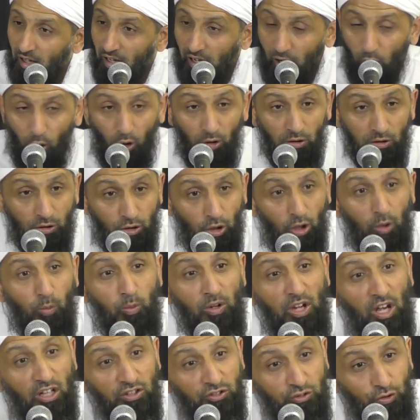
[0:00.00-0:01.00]
Although
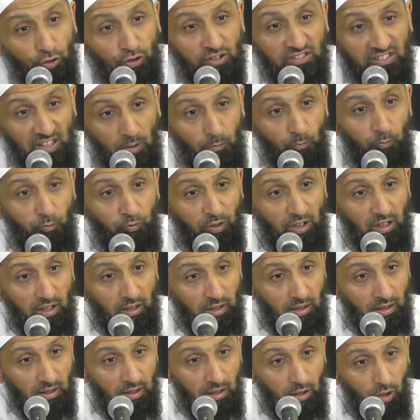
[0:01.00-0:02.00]
we are so
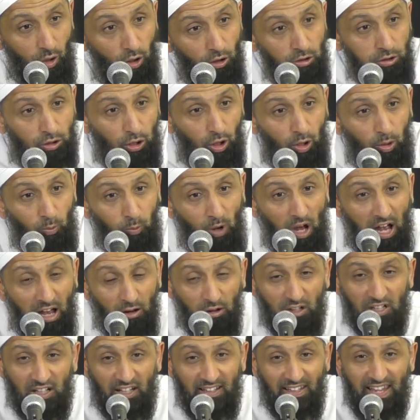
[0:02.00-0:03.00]
sinful, although
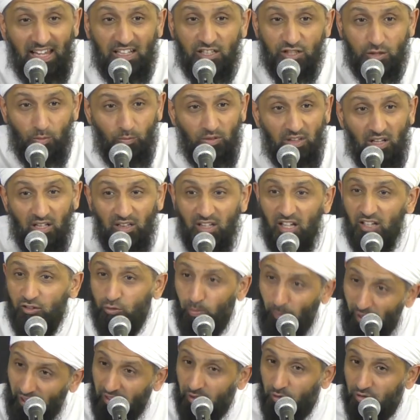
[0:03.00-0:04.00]
our connection with Allah
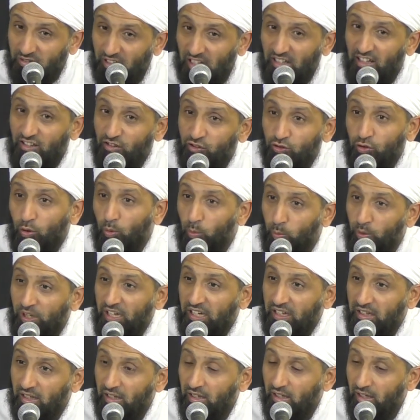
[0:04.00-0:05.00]
subhanahu wa ta'ala is so
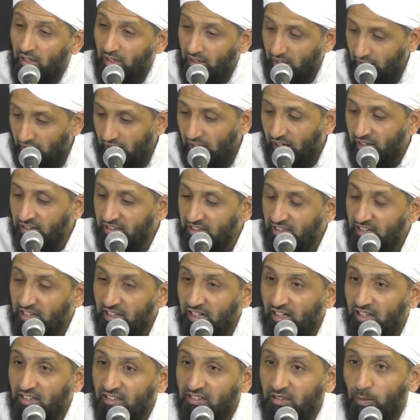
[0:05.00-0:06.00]
weak, and
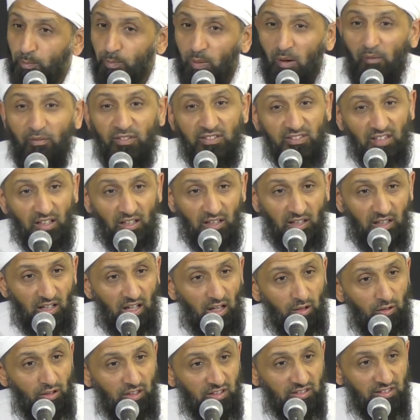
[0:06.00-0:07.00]
here is the Prophet
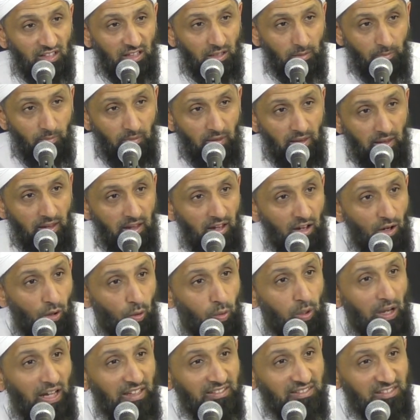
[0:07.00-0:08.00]
sallallahu alayhi wasallam,
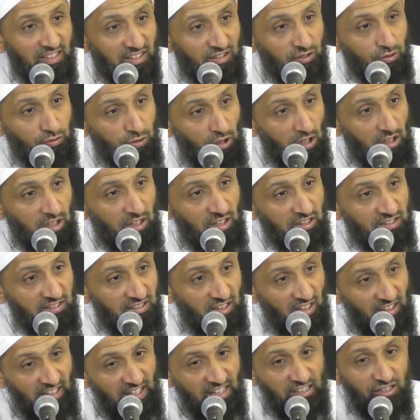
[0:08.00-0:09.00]
who has the strongest
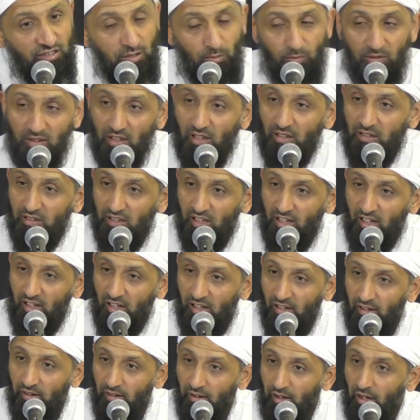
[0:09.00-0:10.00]
connection with
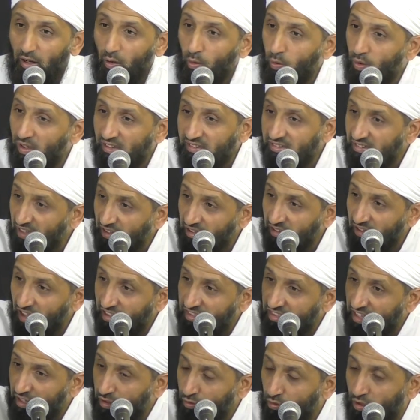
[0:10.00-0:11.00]
Allah, who has done
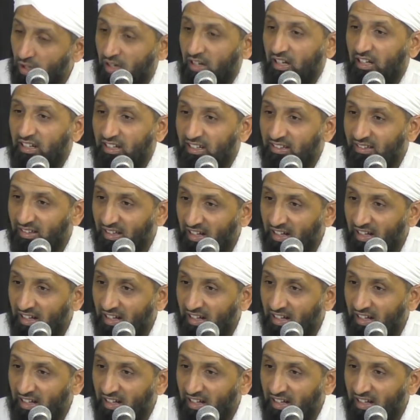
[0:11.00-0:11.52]
nothing wrong in his